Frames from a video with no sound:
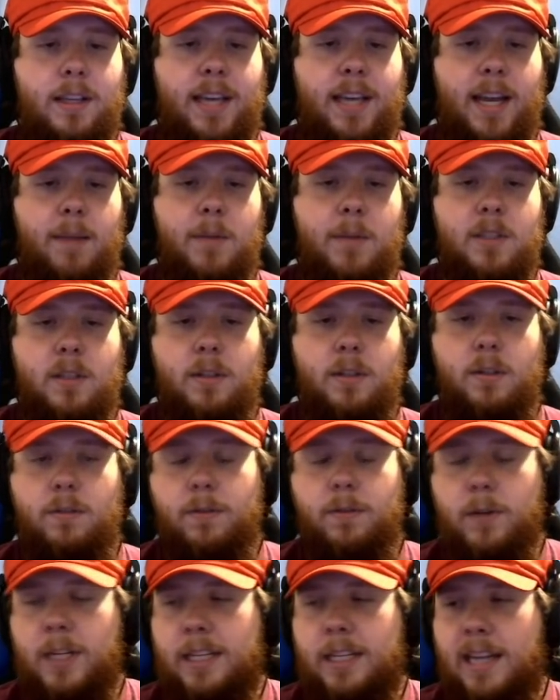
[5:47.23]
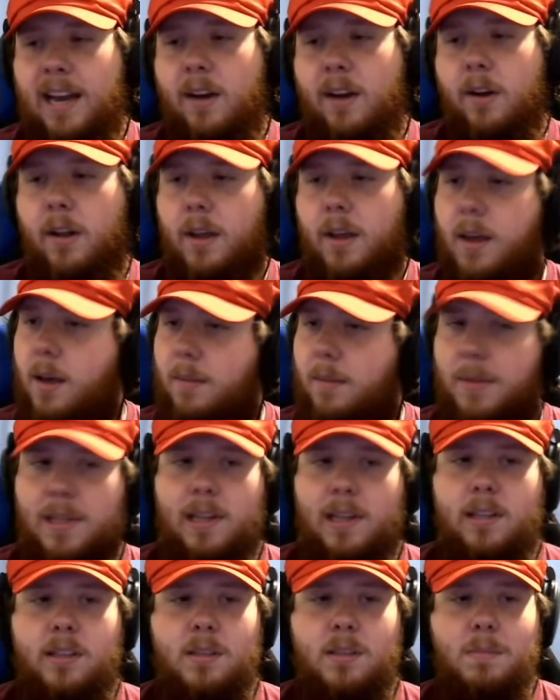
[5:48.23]
the camera's a little freaked out, but
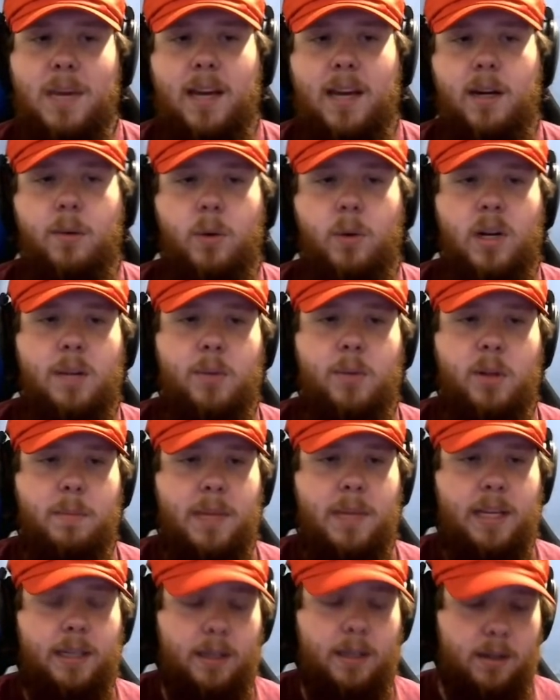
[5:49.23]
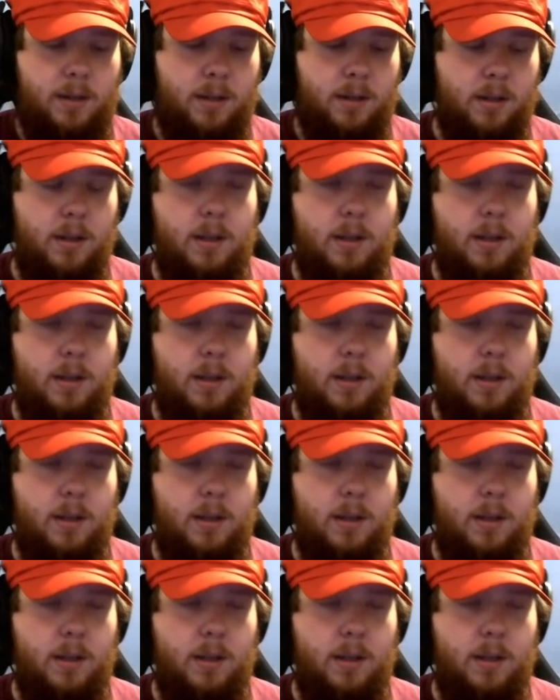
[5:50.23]
that doesn't matter. We're able to make it.